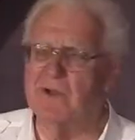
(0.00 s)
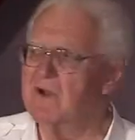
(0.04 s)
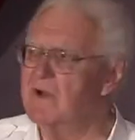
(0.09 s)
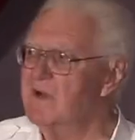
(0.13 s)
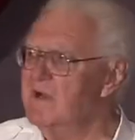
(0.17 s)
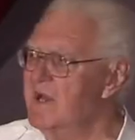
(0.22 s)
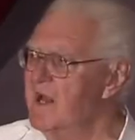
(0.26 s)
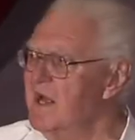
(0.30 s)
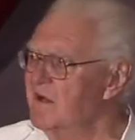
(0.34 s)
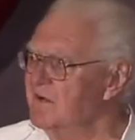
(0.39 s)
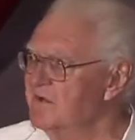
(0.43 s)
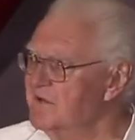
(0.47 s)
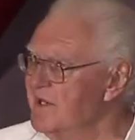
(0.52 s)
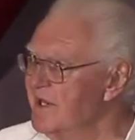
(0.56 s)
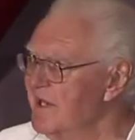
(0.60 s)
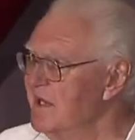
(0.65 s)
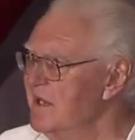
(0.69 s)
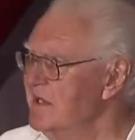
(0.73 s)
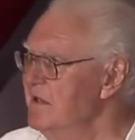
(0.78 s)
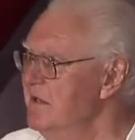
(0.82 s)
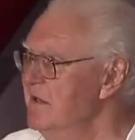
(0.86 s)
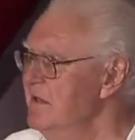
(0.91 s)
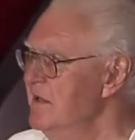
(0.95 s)
are now
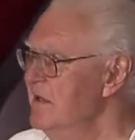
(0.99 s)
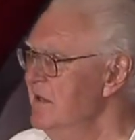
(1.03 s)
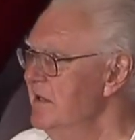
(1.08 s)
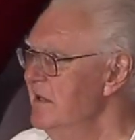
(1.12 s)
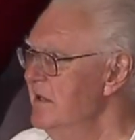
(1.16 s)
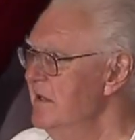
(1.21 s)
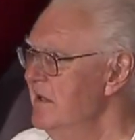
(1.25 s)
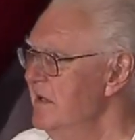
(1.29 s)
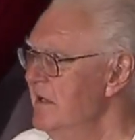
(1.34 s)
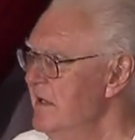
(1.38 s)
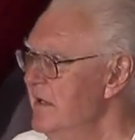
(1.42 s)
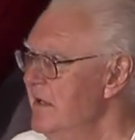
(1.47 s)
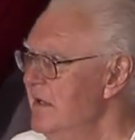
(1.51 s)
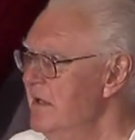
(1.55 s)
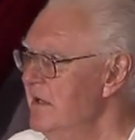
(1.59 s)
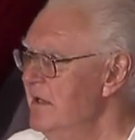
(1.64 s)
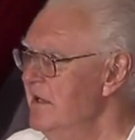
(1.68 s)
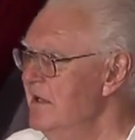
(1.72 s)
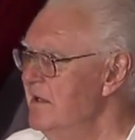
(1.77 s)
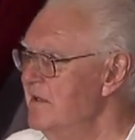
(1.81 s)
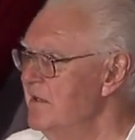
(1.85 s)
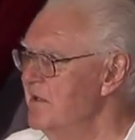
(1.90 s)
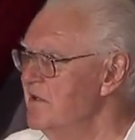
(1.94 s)
dead.
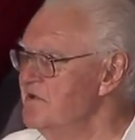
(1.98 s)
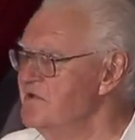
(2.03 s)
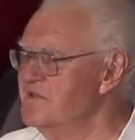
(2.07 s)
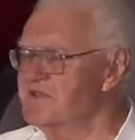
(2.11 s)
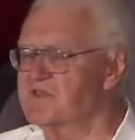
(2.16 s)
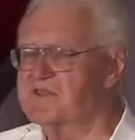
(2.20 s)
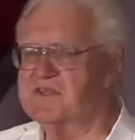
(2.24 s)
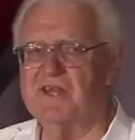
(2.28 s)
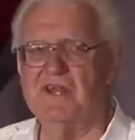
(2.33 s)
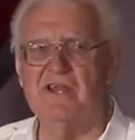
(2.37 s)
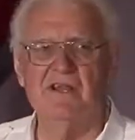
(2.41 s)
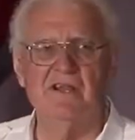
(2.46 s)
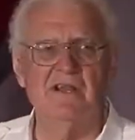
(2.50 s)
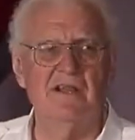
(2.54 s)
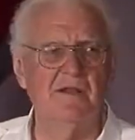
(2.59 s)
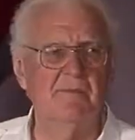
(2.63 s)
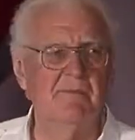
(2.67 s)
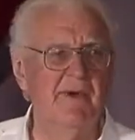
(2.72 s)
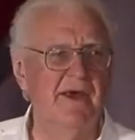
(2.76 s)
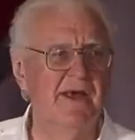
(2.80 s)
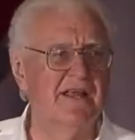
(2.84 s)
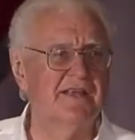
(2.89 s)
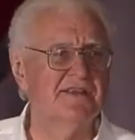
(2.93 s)
There's still
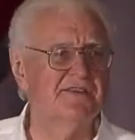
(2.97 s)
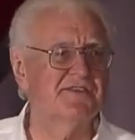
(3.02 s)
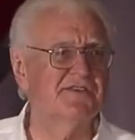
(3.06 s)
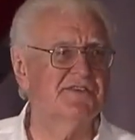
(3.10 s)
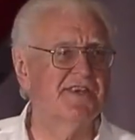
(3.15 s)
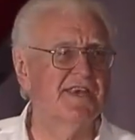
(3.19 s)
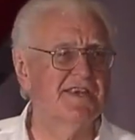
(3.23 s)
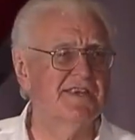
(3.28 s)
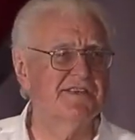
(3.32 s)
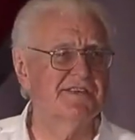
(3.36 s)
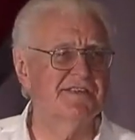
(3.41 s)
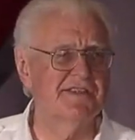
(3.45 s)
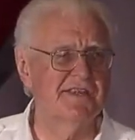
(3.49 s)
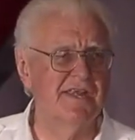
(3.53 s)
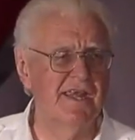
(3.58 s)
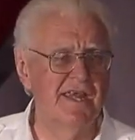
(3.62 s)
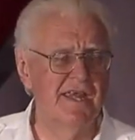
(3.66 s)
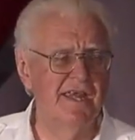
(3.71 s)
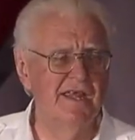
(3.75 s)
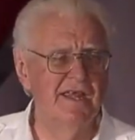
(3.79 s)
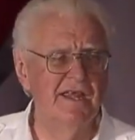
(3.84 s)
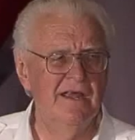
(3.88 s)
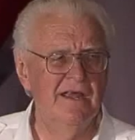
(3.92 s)
about 60